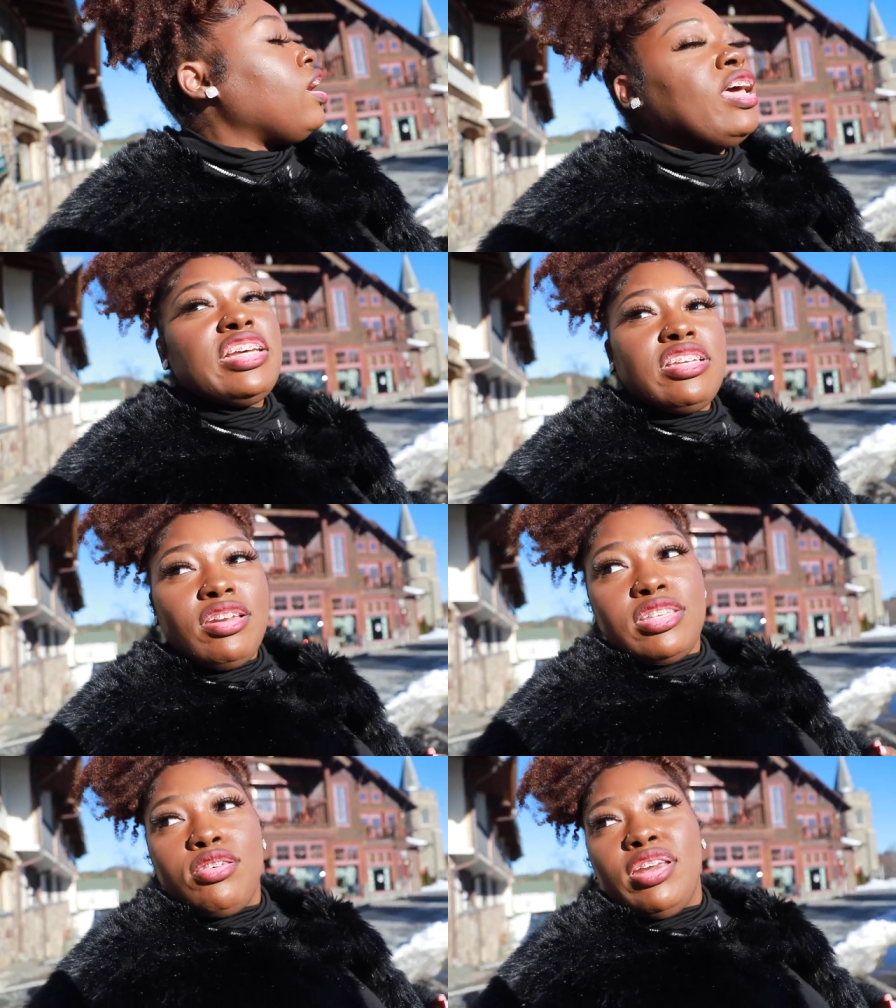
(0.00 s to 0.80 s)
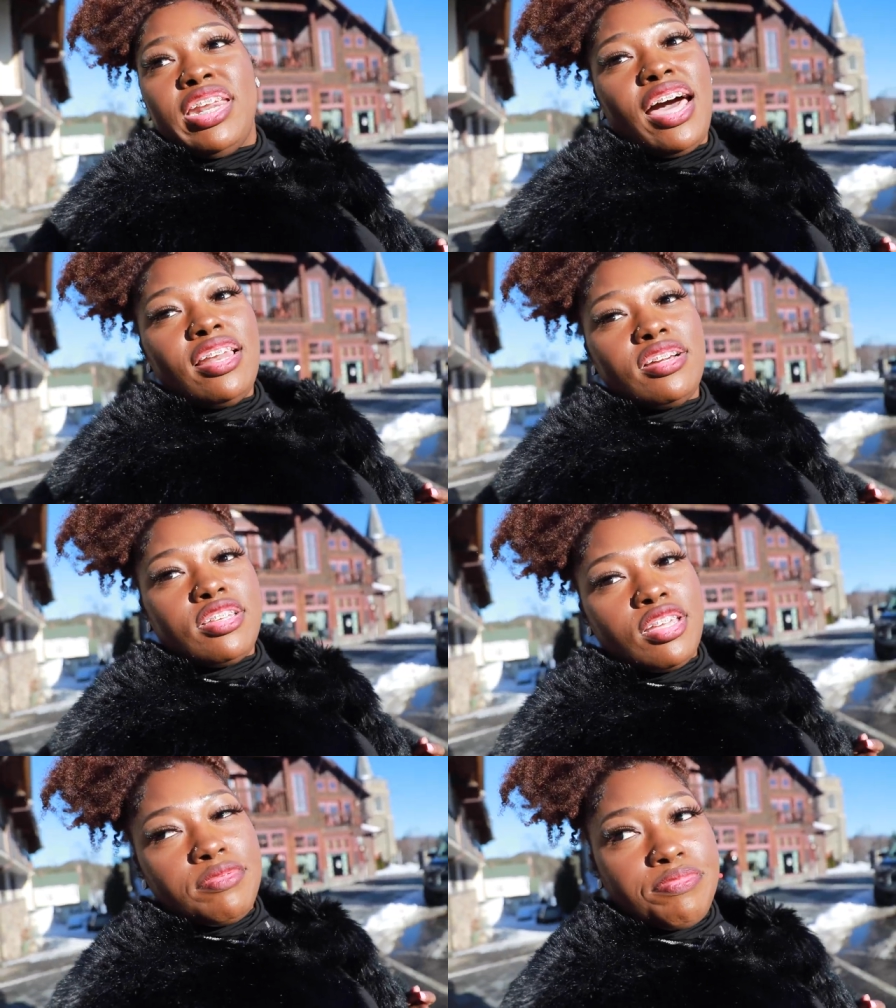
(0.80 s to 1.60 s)
And it's only twenty
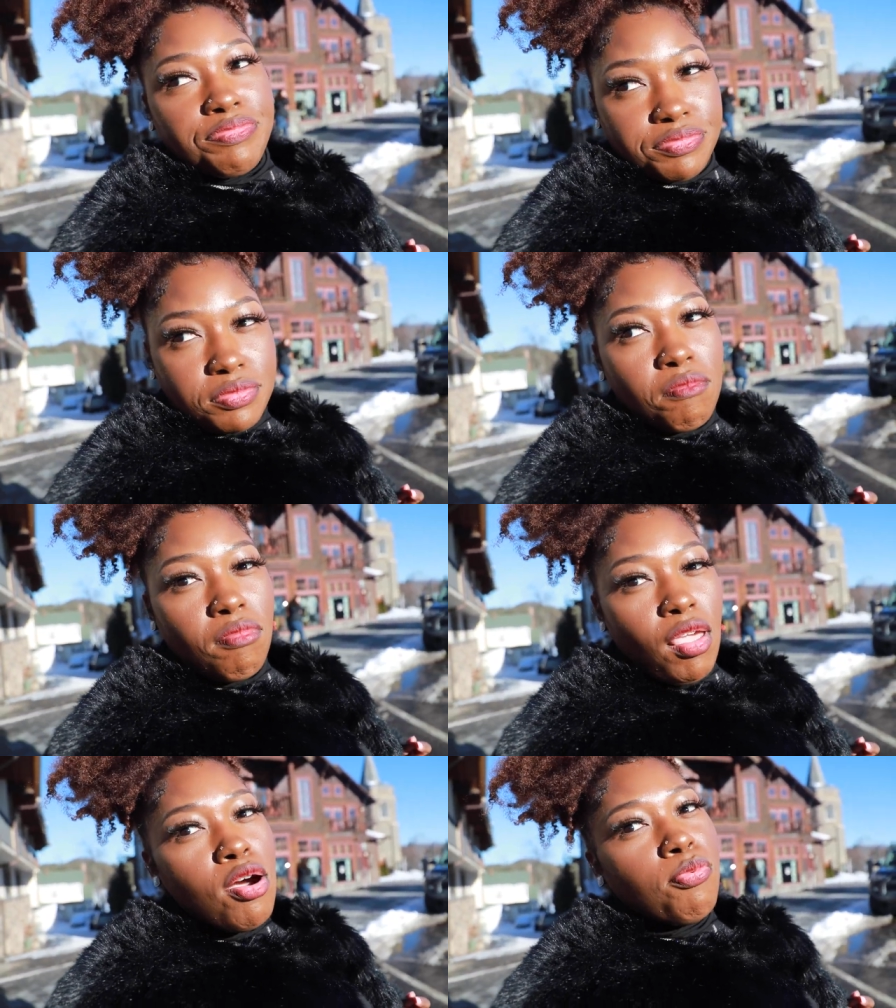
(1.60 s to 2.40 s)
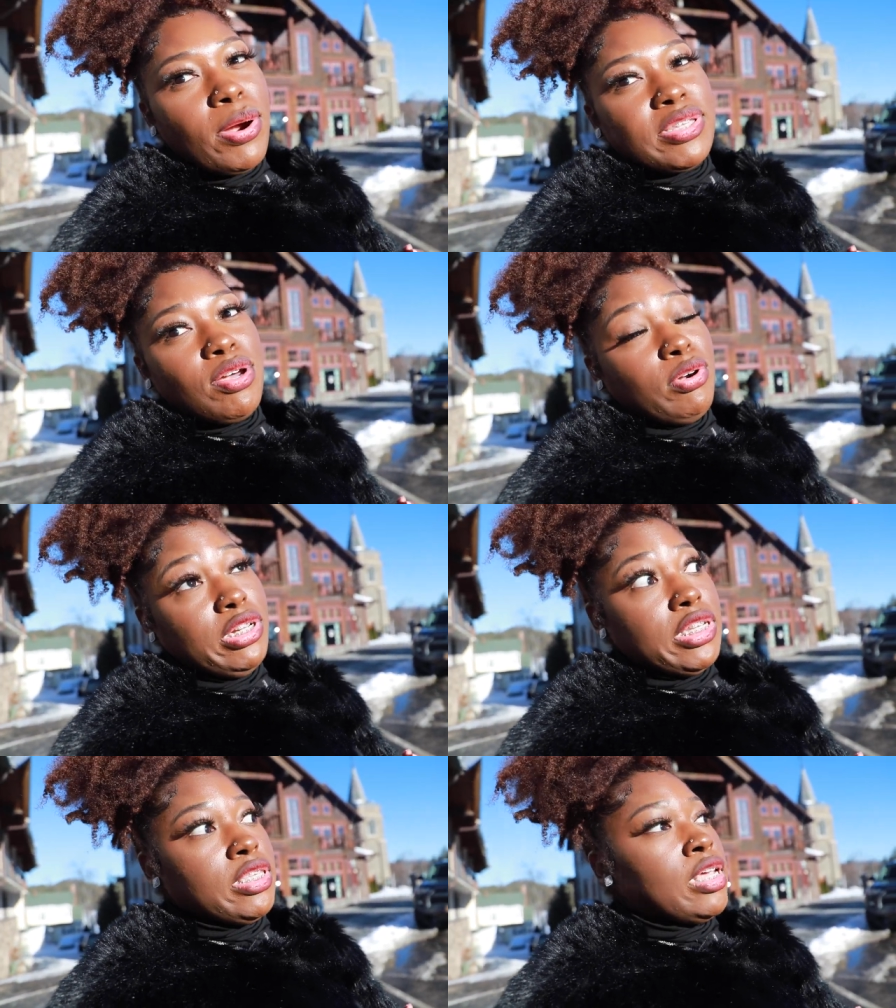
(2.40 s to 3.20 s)
dollars a person,
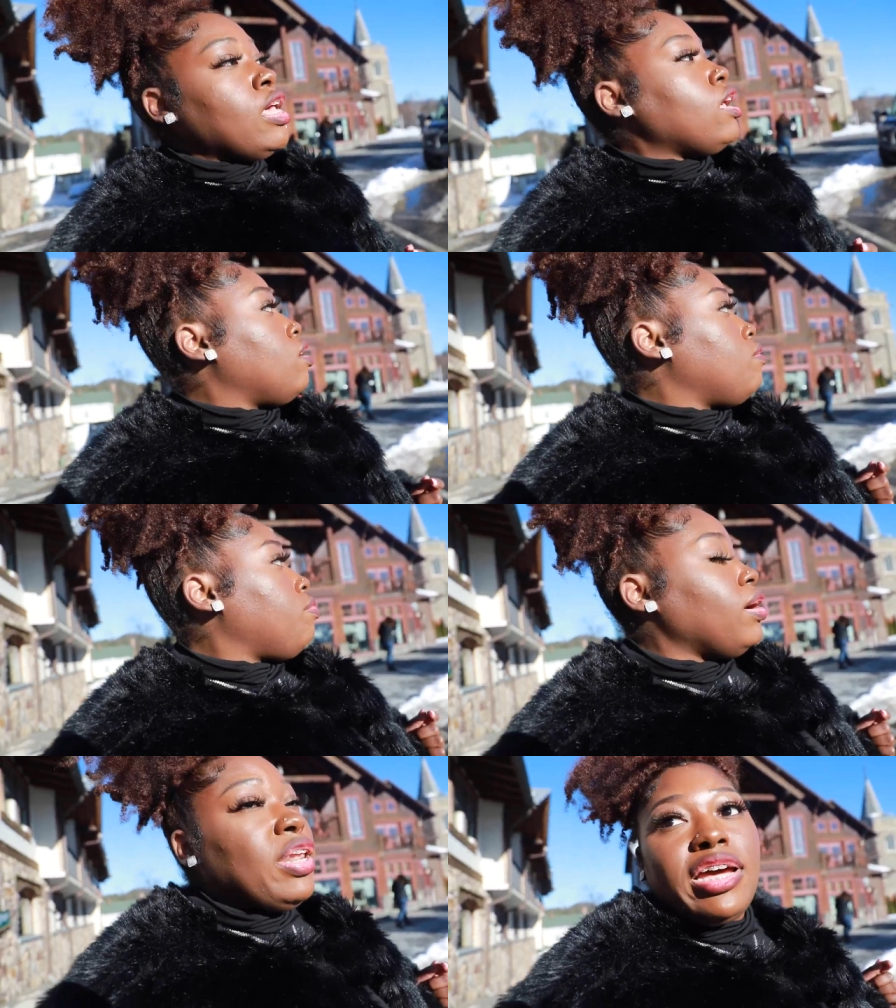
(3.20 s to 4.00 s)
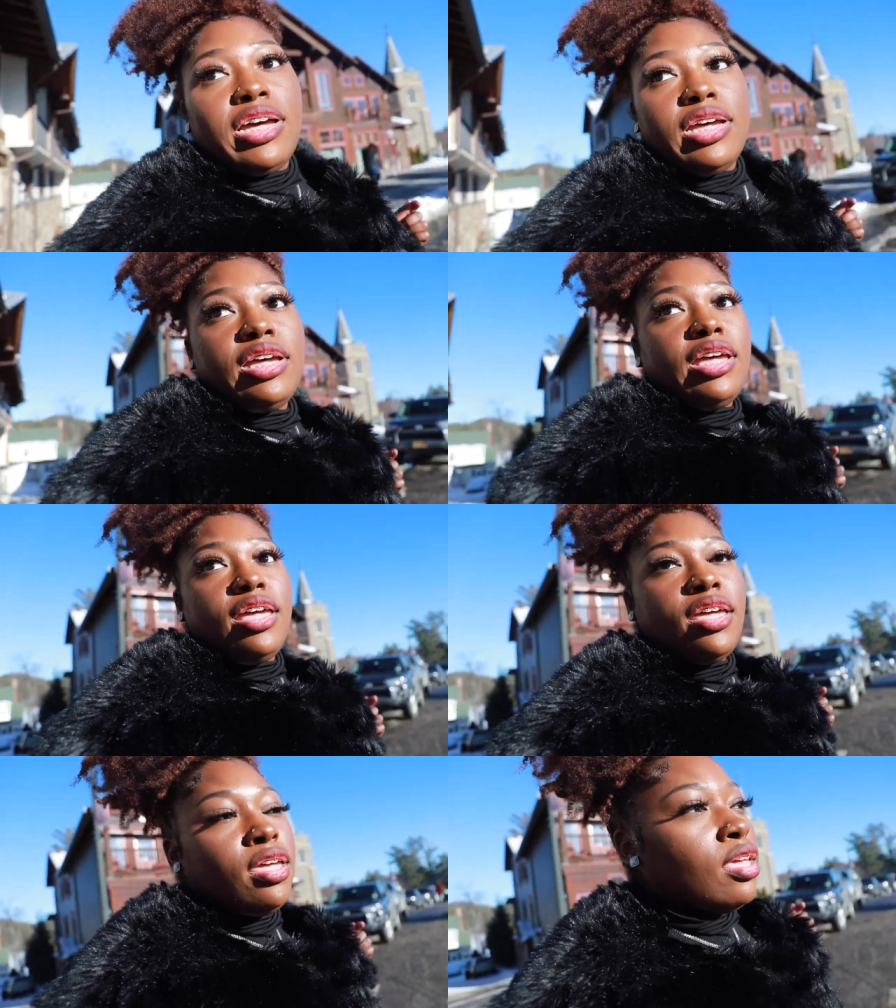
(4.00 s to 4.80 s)
which is pretty
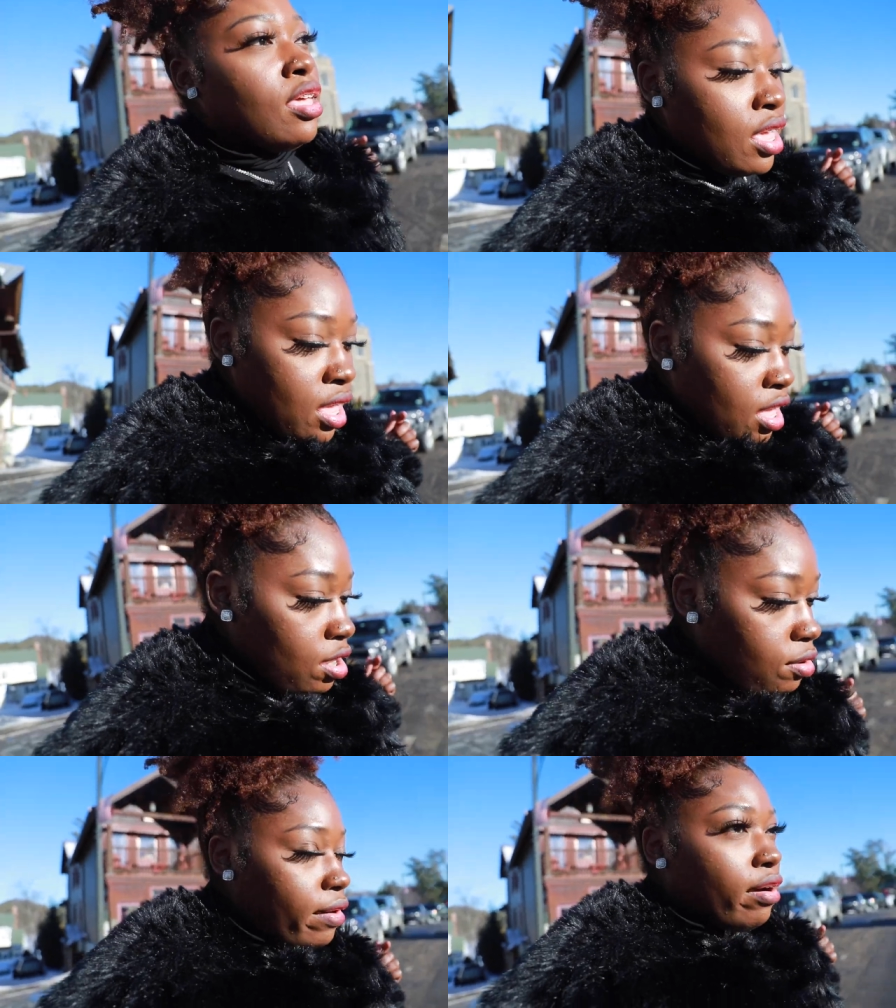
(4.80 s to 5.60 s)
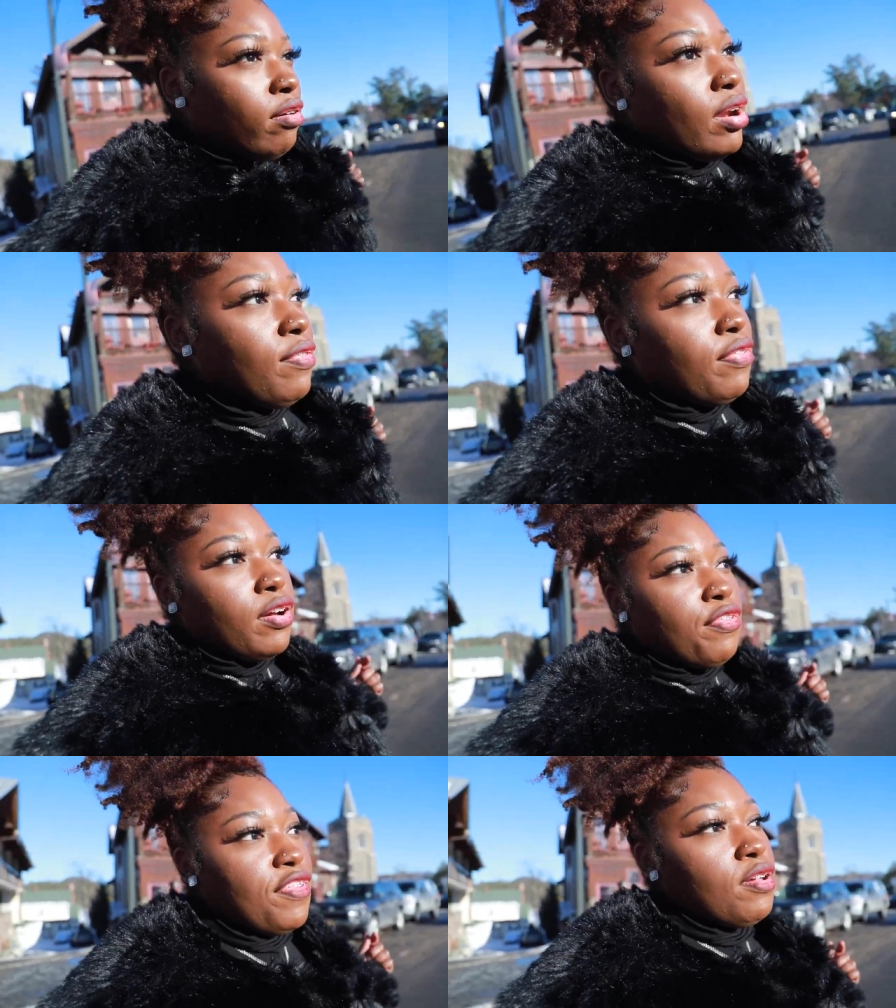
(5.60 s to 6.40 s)
good. And we were on there
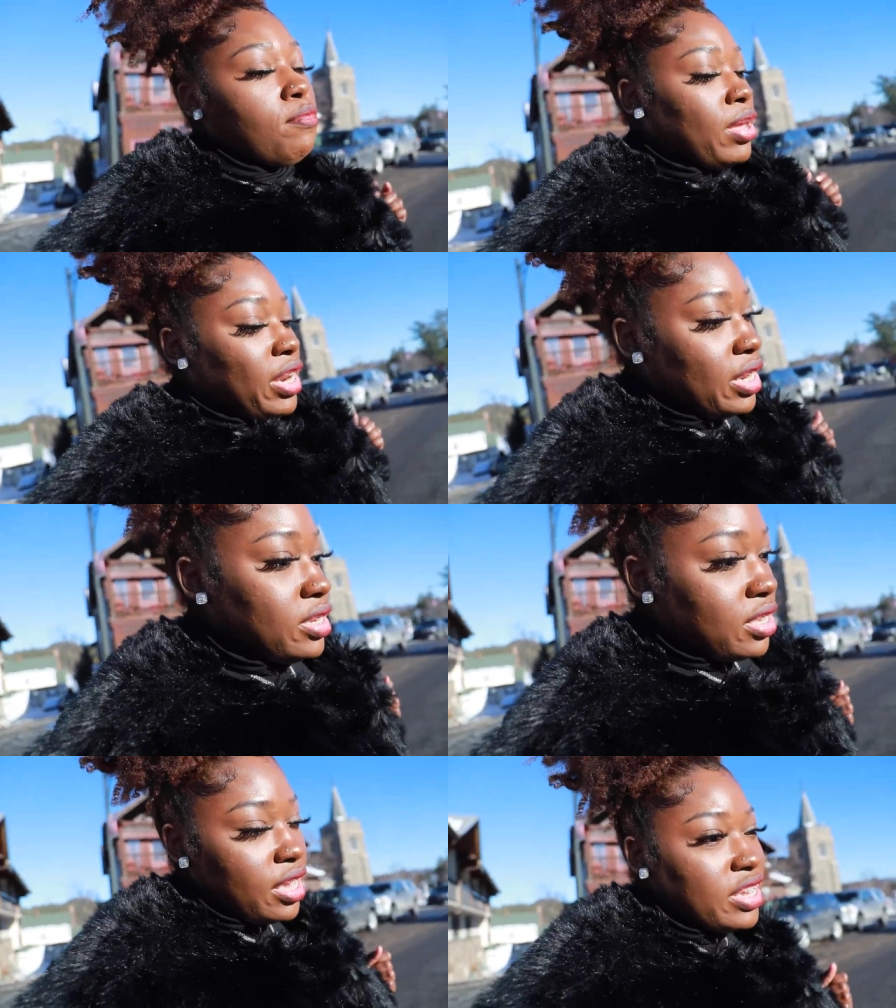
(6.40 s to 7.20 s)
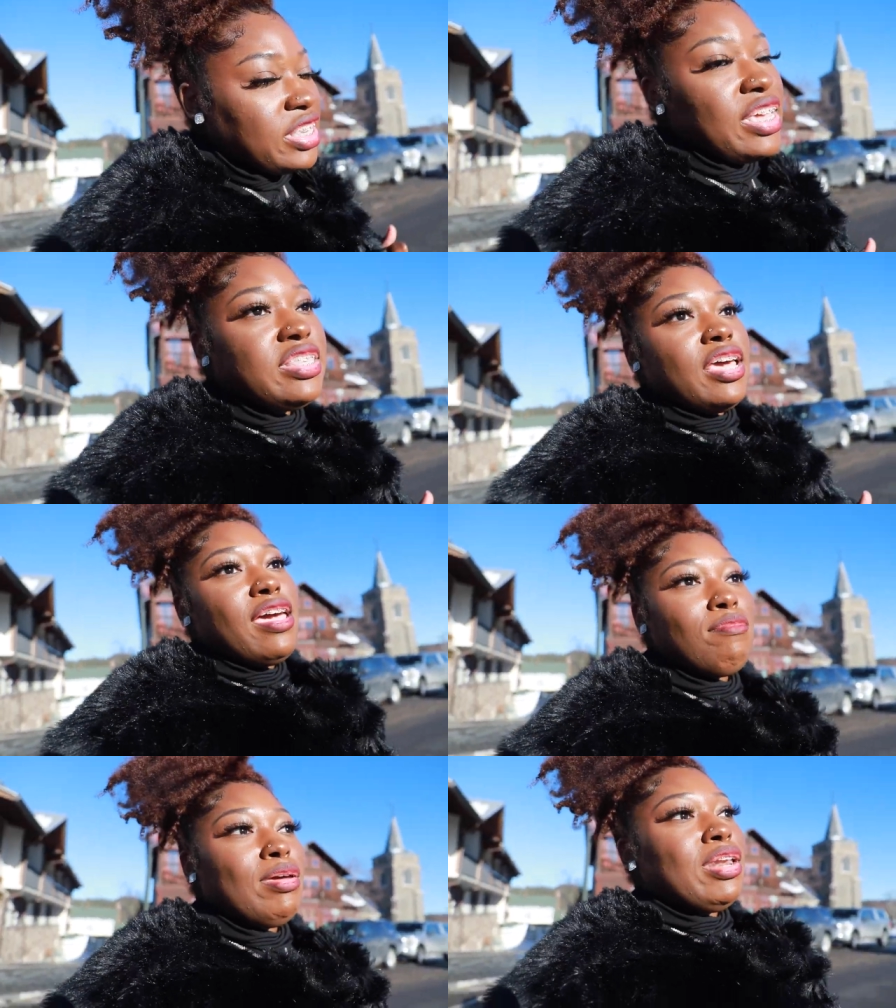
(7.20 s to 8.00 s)
for a few minutes. It's like
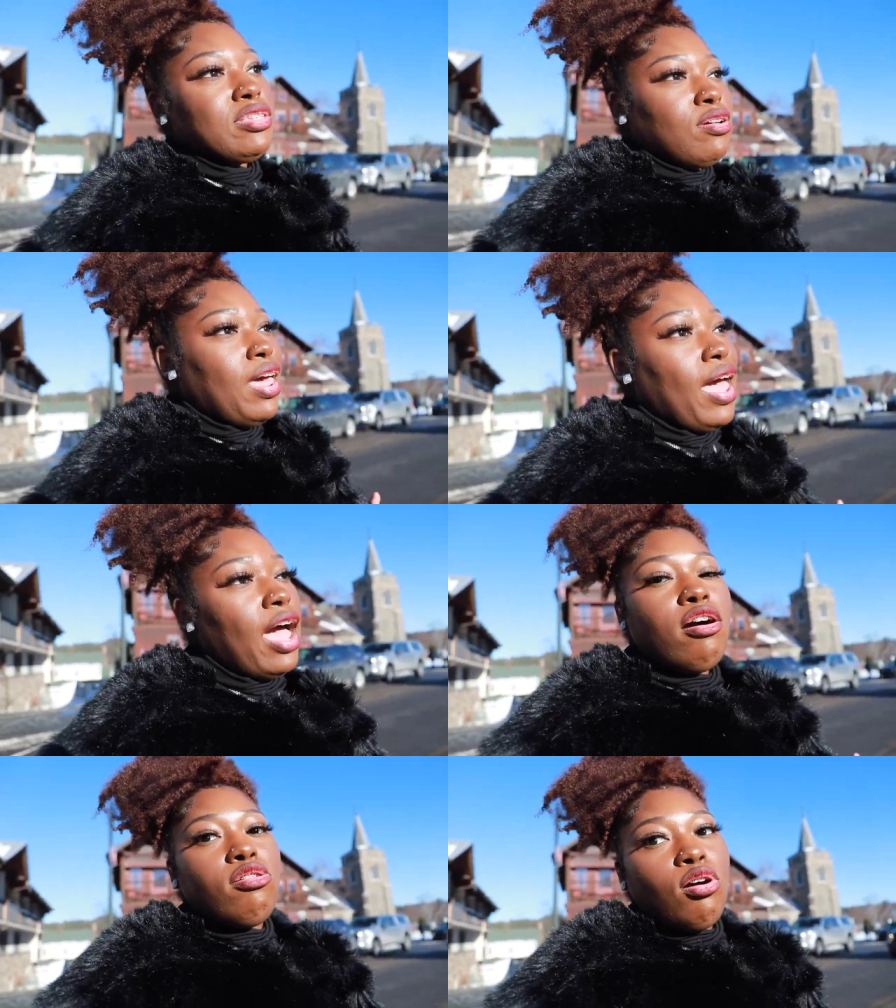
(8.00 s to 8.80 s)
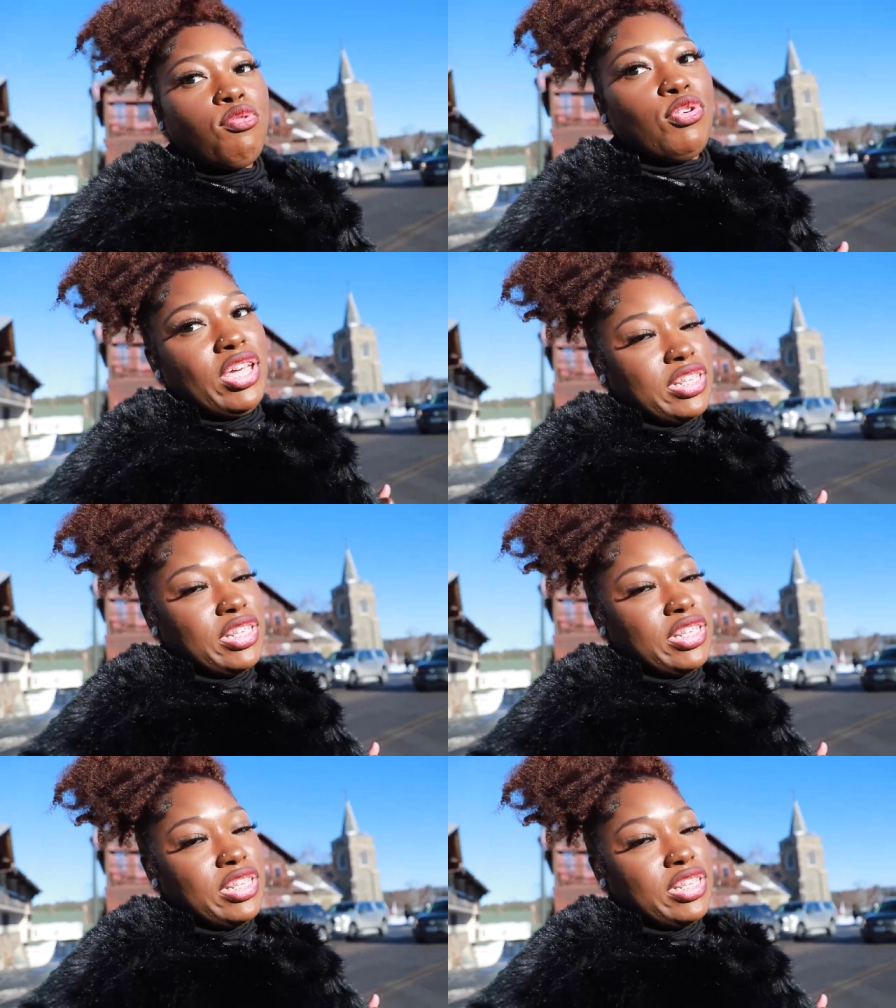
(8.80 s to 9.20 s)
ten minutes online. I don't know if we